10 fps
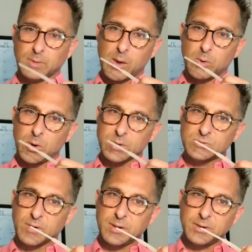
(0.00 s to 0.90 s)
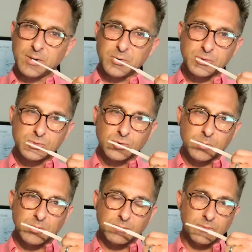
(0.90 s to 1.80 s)
I would always find another
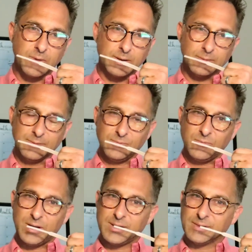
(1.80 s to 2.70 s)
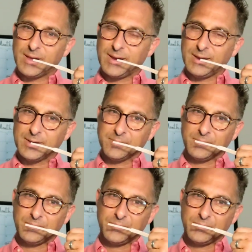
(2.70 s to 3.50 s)
descriptive if I didn't like it.